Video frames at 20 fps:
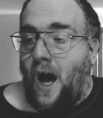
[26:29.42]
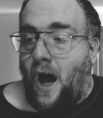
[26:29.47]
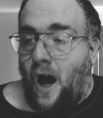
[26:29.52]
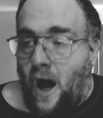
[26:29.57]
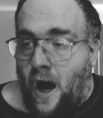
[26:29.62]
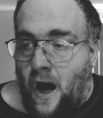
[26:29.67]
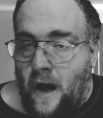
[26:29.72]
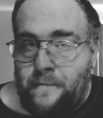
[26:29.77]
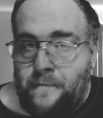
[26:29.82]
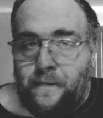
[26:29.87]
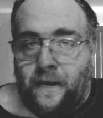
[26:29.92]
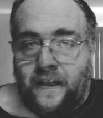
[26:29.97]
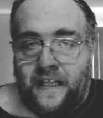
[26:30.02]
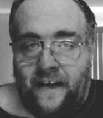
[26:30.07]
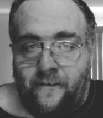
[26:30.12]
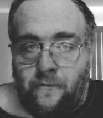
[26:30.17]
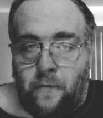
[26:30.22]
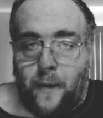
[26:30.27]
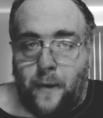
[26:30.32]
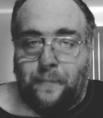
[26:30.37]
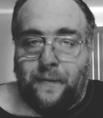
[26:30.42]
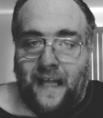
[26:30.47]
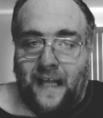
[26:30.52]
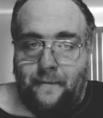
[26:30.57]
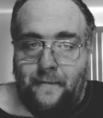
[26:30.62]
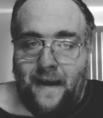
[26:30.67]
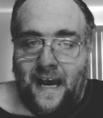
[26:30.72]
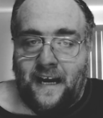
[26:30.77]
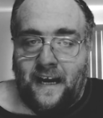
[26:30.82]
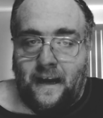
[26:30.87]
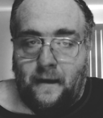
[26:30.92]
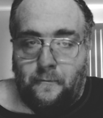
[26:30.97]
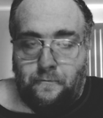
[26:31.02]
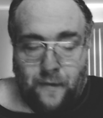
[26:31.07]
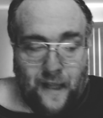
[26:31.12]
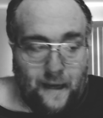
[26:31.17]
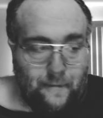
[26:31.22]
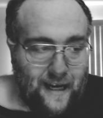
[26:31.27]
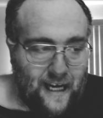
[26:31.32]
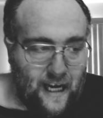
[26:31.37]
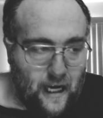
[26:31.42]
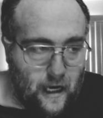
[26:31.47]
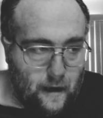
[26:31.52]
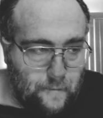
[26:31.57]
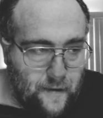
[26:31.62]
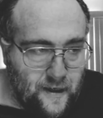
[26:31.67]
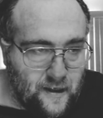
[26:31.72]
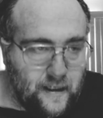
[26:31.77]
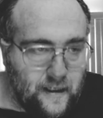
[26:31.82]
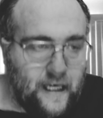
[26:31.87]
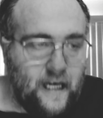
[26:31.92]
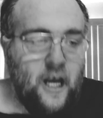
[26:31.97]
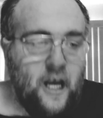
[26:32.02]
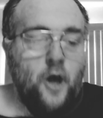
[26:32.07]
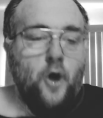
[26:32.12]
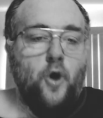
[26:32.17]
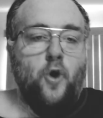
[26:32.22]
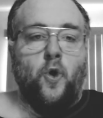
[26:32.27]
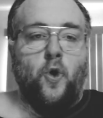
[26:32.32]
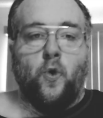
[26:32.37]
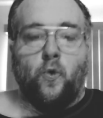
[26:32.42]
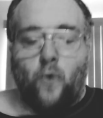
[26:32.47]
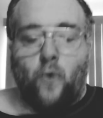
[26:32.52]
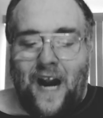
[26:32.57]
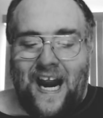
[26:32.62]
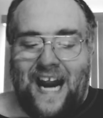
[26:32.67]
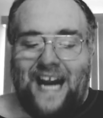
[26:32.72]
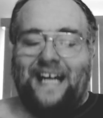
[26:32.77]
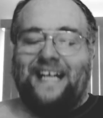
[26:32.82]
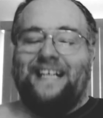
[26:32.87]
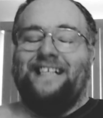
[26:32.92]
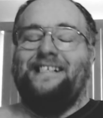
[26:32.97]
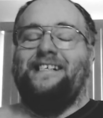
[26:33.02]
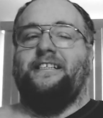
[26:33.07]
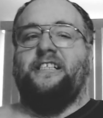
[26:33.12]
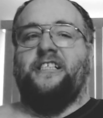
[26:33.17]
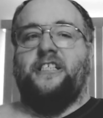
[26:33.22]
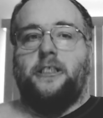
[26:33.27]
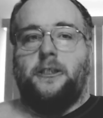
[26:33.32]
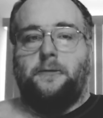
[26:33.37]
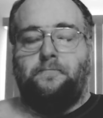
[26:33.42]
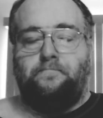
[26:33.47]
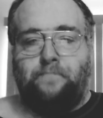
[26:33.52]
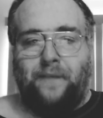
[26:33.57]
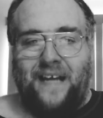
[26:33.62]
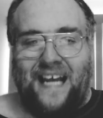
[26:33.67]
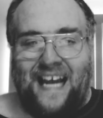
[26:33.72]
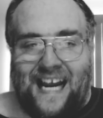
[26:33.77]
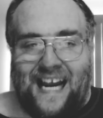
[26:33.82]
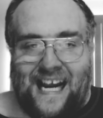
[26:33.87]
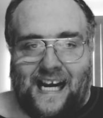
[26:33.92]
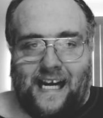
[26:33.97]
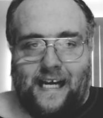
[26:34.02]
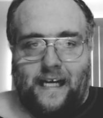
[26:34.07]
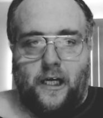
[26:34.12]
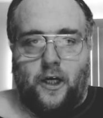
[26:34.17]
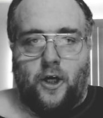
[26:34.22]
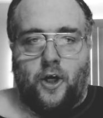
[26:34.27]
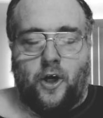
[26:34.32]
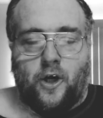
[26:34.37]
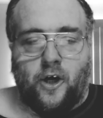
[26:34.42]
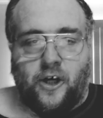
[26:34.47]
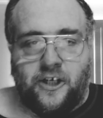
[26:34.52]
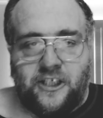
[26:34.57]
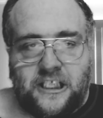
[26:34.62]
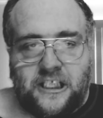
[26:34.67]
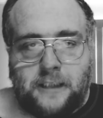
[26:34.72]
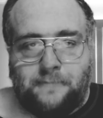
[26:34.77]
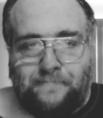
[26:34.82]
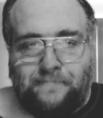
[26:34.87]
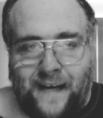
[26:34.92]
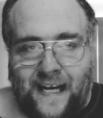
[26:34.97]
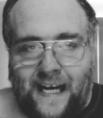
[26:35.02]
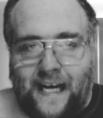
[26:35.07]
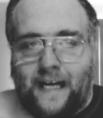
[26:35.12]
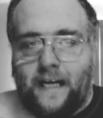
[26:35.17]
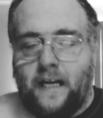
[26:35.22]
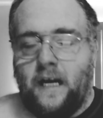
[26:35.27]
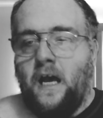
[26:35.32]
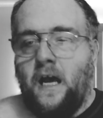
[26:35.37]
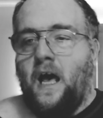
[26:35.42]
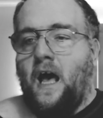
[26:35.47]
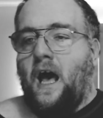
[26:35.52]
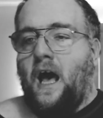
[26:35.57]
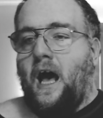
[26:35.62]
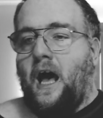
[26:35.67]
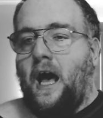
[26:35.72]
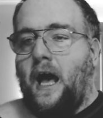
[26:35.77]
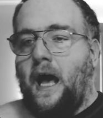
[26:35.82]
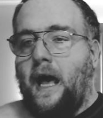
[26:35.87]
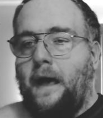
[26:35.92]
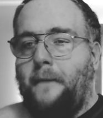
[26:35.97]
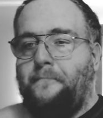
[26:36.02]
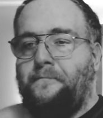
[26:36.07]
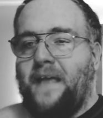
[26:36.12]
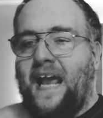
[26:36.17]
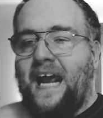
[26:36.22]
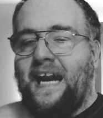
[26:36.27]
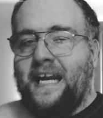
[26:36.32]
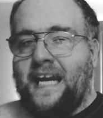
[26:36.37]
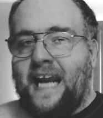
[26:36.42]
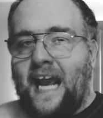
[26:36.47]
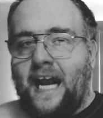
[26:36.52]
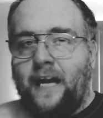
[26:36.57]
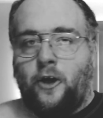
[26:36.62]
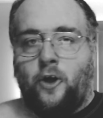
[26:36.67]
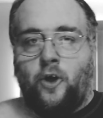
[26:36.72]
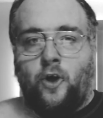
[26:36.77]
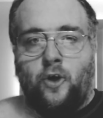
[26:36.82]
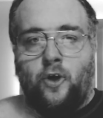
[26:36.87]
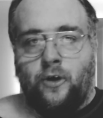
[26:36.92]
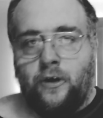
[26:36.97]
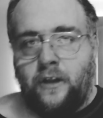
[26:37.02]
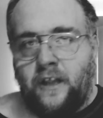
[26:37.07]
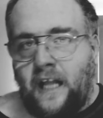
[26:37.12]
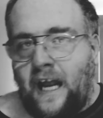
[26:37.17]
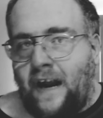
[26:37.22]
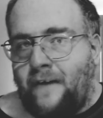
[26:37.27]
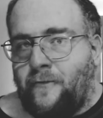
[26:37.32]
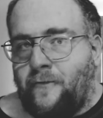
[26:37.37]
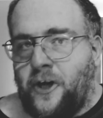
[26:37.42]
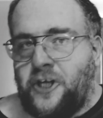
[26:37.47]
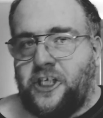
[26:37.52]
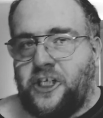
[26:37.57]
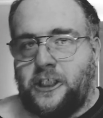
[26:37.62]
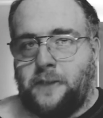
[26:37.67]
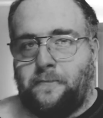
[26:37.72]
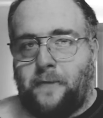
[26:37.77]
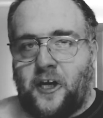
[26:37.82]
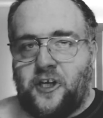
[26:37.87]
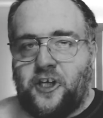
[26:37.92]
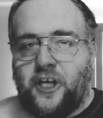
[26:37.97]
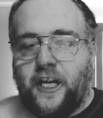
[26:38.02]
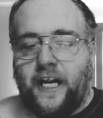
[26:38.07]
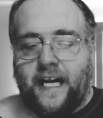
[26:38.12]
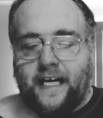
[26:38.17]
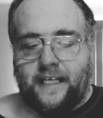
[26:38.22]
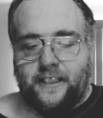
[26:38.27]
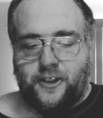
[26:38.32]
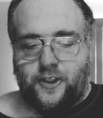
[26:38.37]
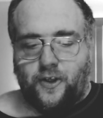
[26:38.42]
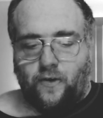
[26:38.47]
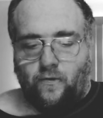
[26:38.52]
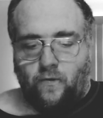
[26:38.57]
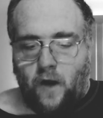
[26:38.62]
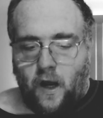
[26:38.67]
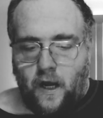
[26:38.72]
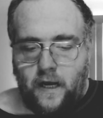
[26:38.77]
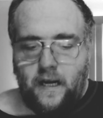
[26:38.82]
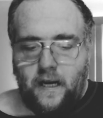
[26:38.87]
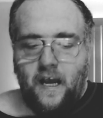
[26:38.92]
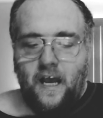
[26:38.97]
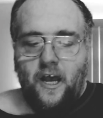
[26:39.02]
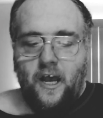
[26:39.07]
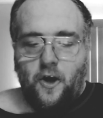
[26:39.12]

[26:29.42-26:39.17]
unbelievable playmaking playmaking ability, great speed, good speed, um, and again good leverage, especially against the run.